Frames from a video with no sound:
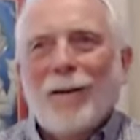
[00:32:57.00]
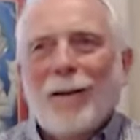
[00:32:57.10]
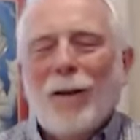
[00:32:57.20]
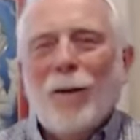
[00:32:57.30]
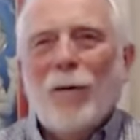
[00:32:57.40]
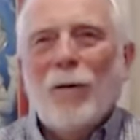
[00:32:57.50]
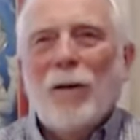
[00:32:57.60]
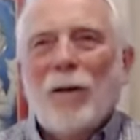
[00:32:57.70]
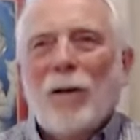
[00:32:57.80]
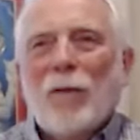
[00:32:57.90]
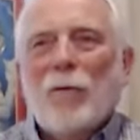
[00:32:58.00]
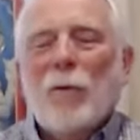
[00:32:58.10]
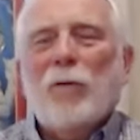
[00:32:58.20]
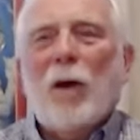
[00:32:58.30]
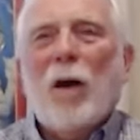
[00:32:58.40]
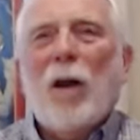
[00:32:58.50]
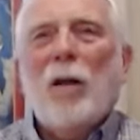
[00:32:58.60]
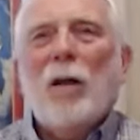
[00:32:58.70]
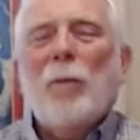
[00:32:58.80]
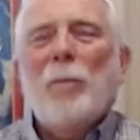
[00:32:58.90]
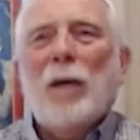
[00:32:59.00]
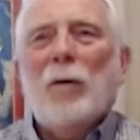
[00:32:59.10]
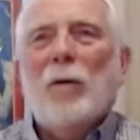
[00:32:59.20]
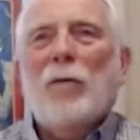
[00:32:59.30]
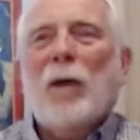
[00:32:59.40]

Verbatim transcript: You know? So it's all a matter of